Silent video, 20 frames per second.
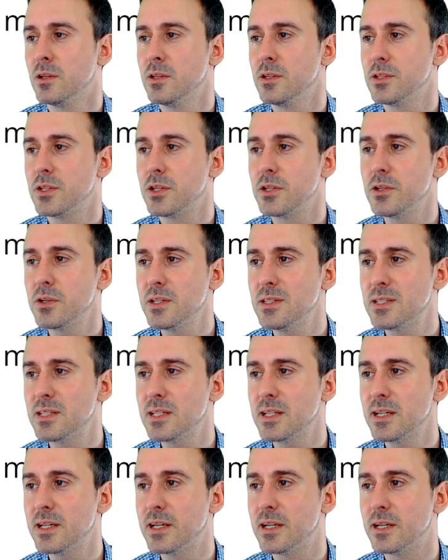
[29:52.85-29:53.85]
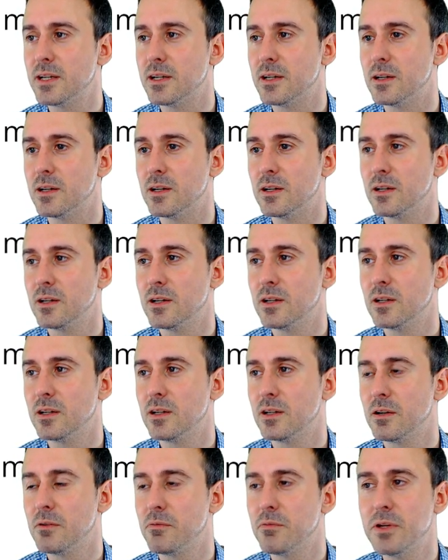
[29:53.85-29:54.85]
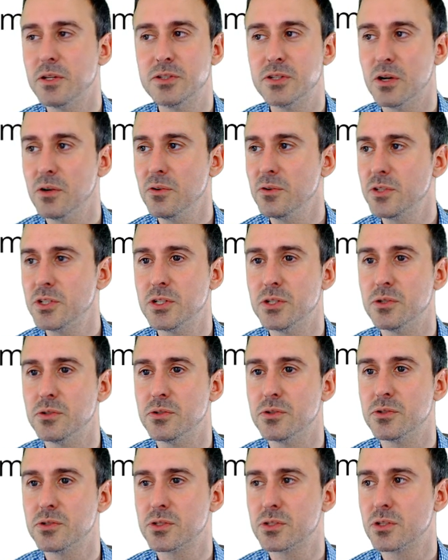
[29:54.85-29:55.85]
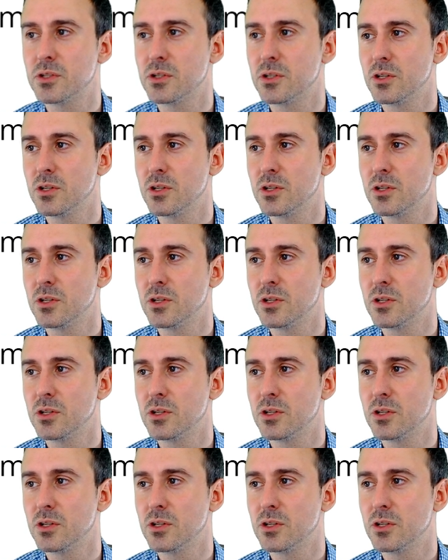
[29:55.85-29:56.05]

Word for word: so you can see here, we don't use